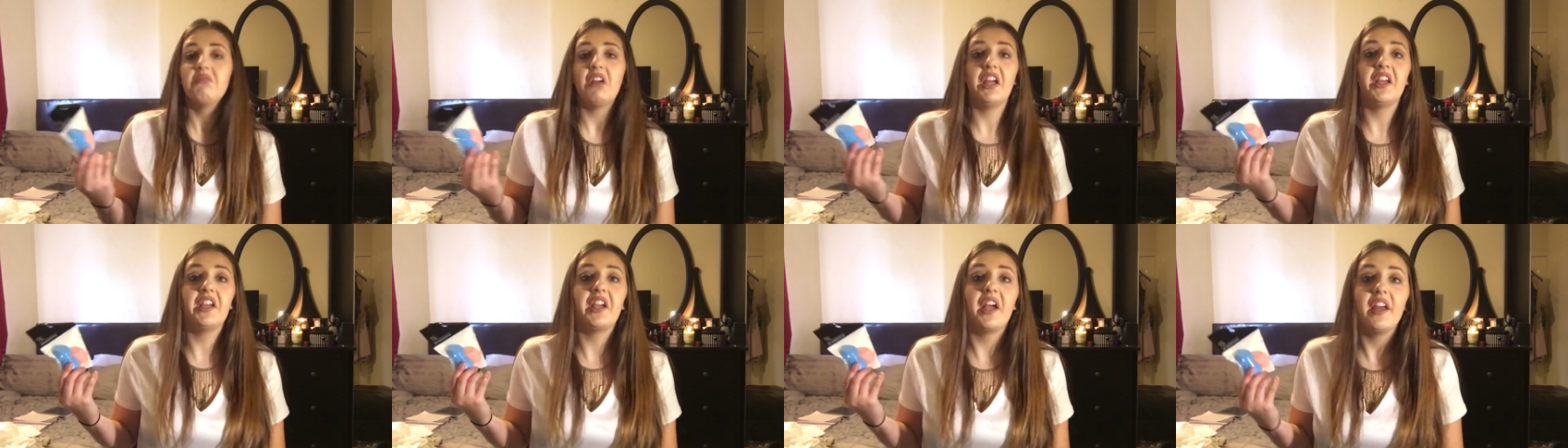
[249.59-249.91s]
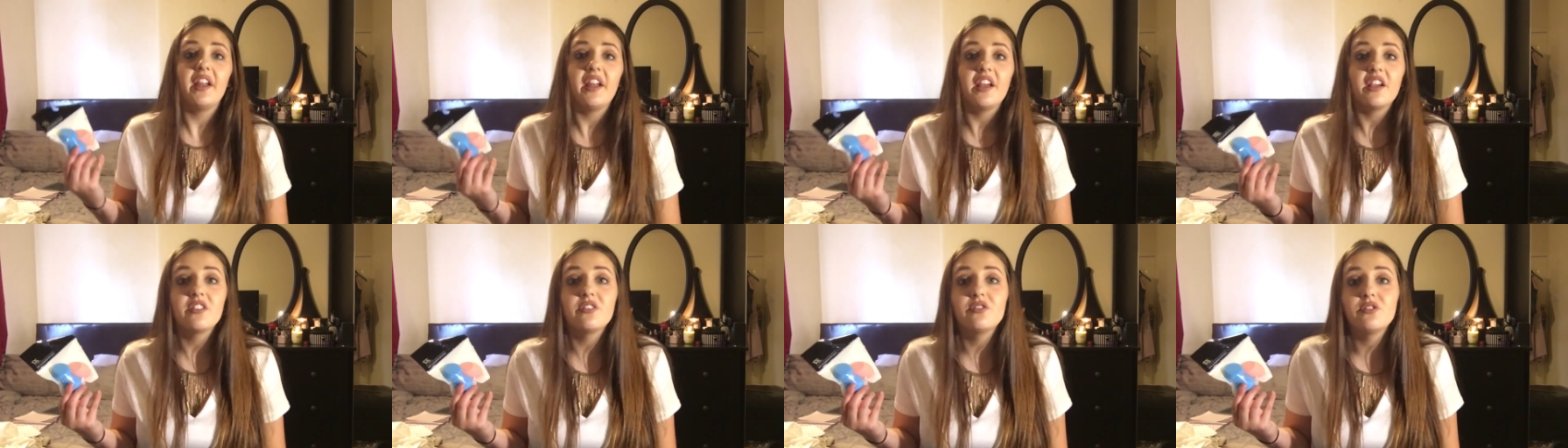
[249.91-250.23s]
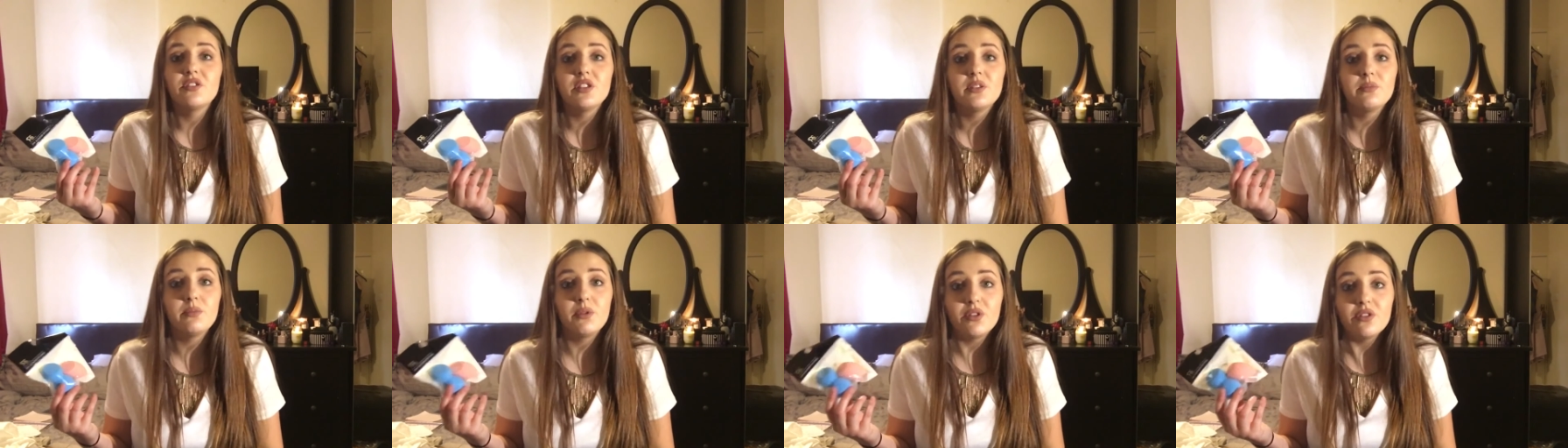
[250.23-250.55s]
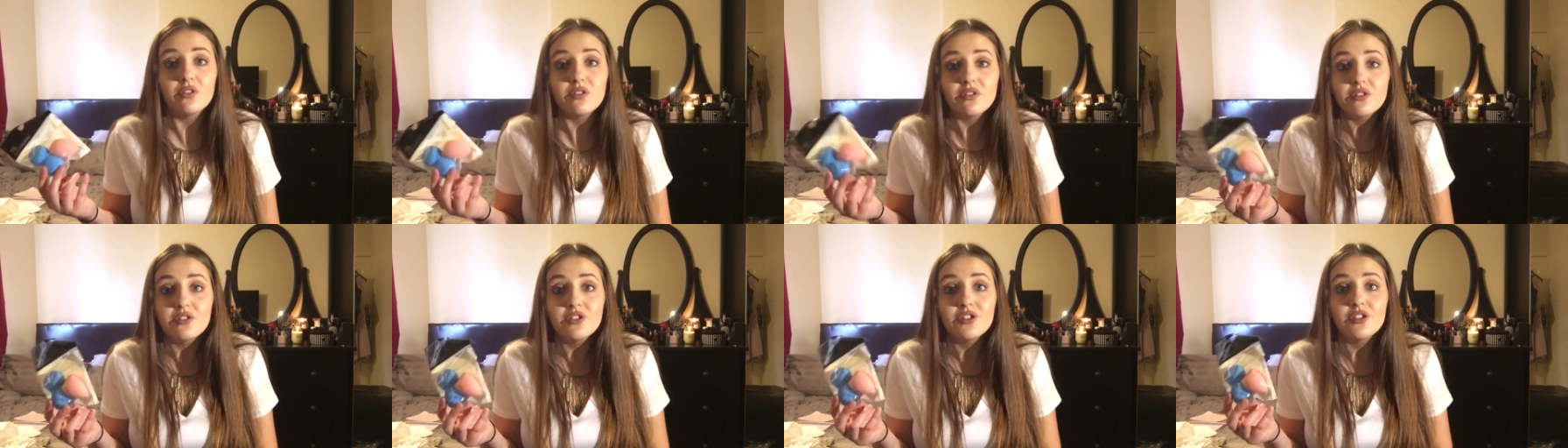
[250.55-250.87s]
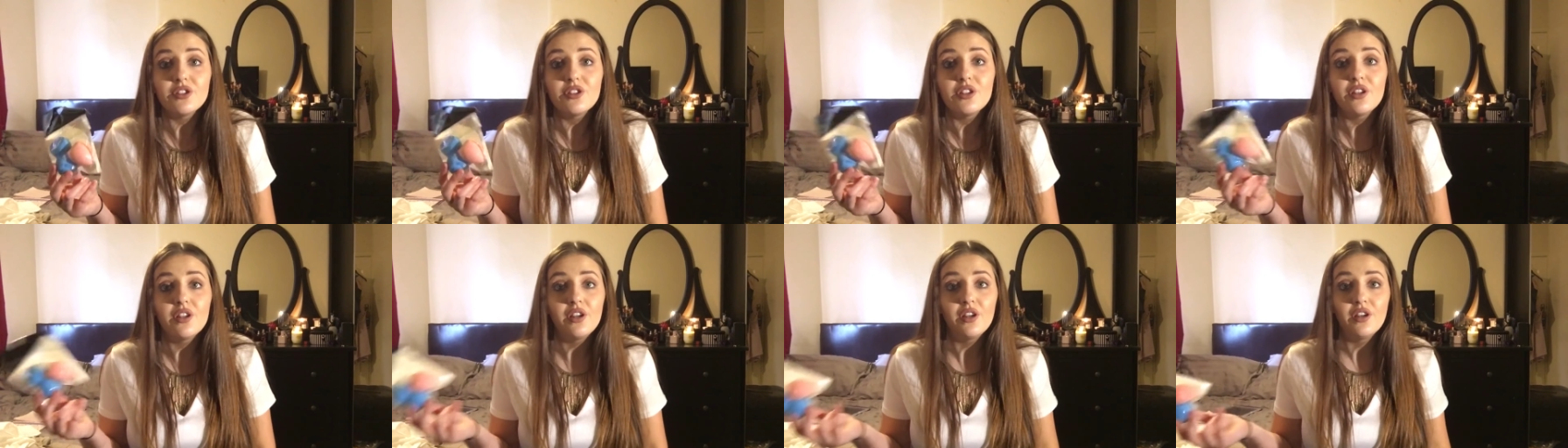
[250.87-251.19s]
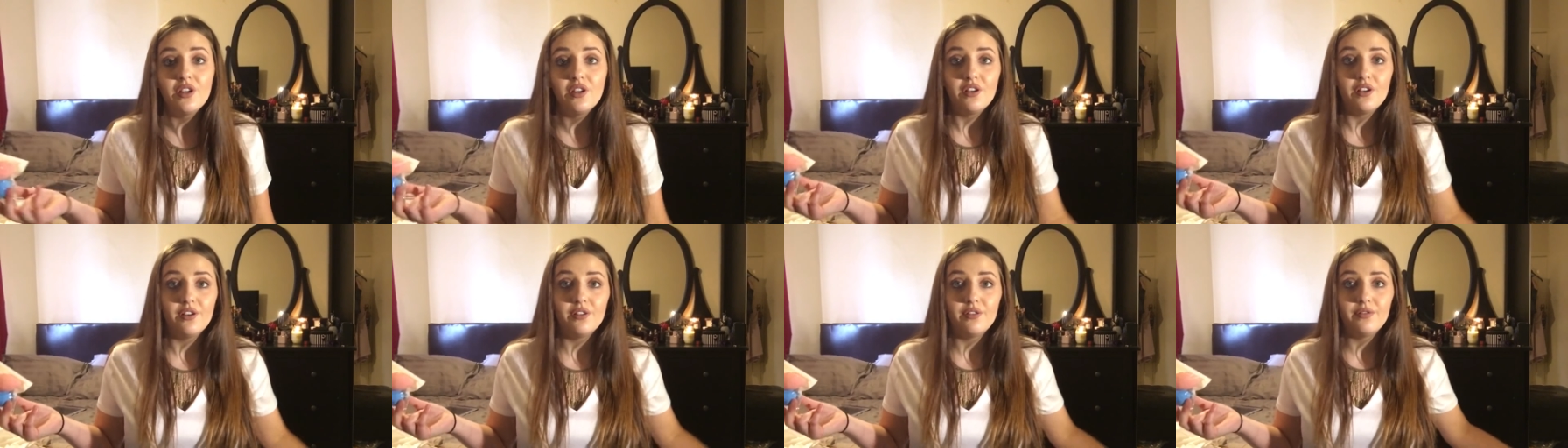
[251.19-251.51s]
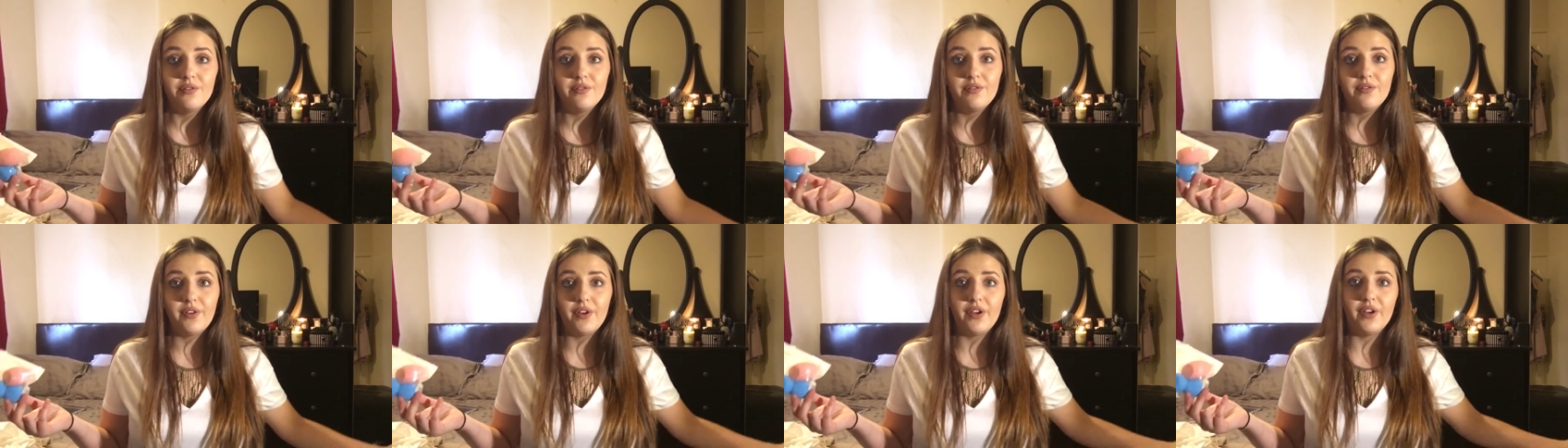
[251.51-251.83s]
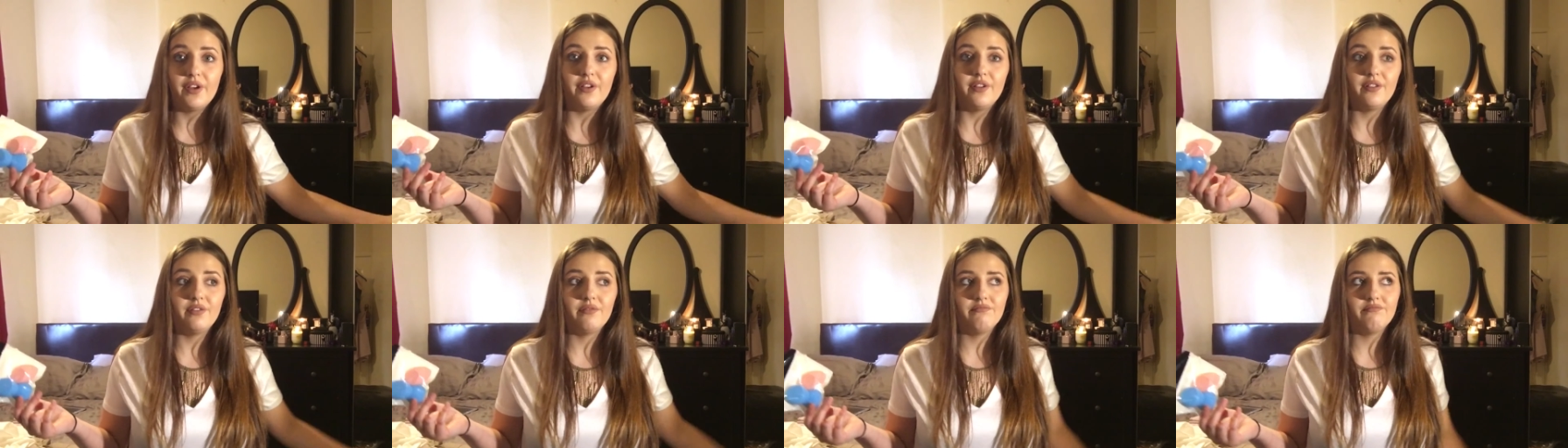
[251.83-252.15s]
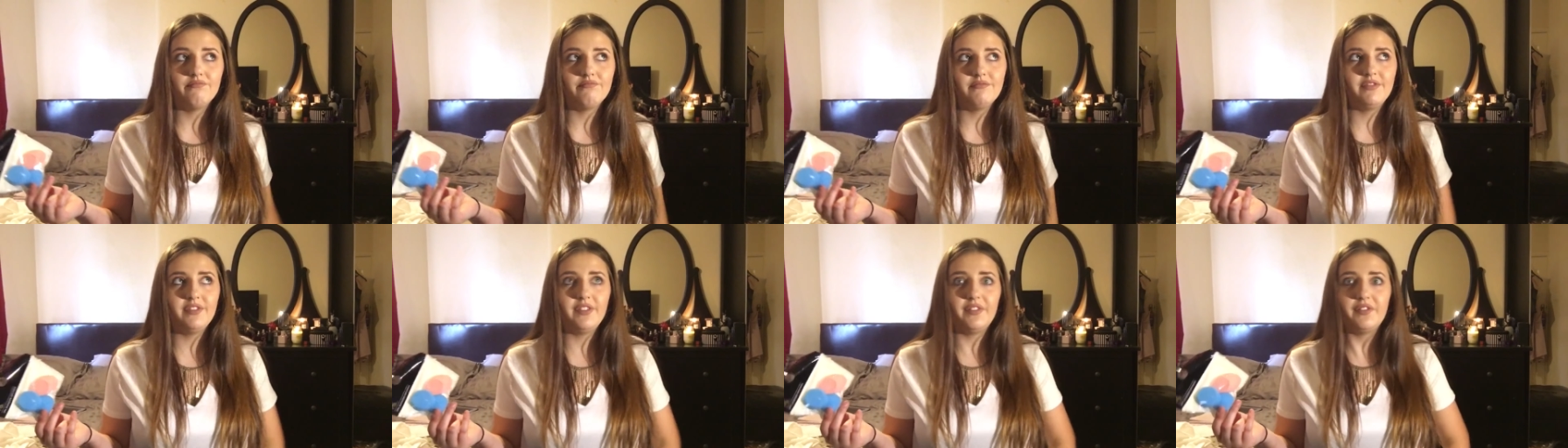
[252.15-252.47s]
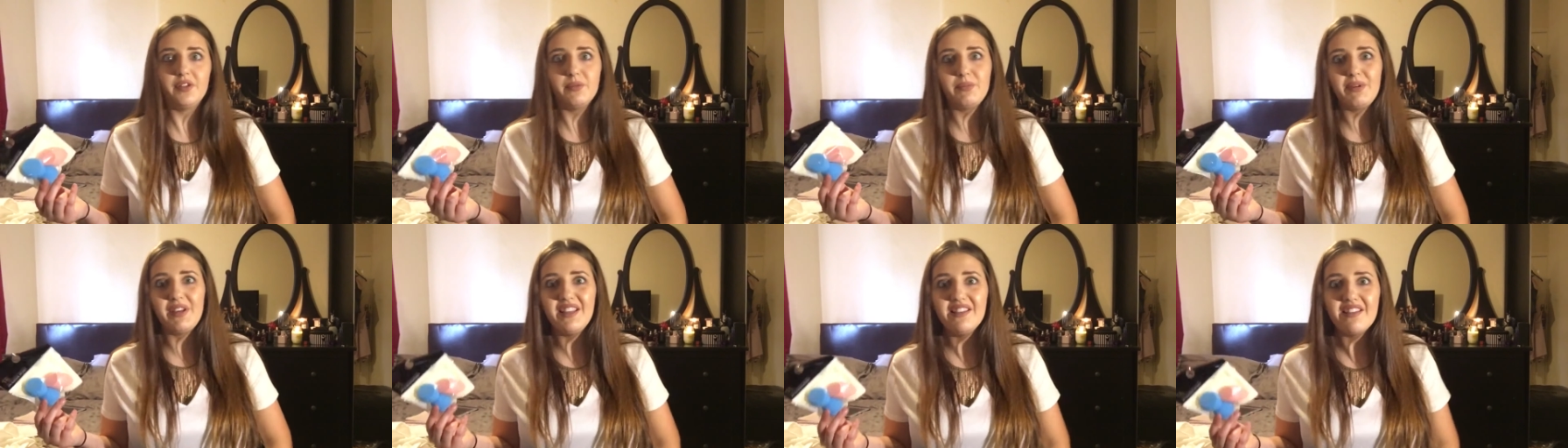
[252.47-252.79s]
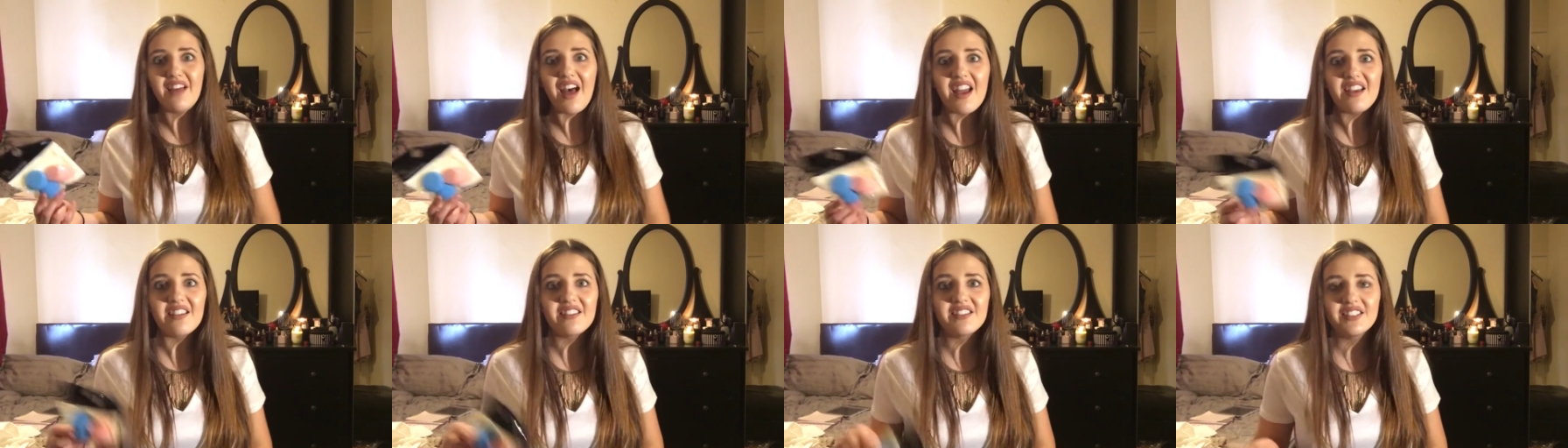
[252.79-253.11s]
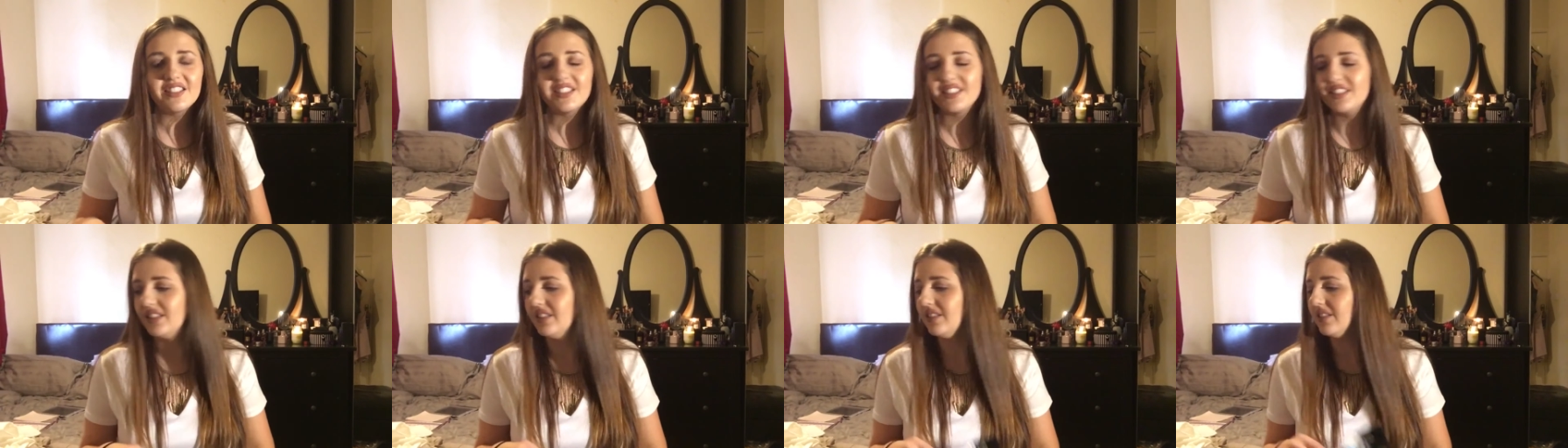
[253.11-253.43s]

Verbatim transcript: I get an extra sponge for 50p less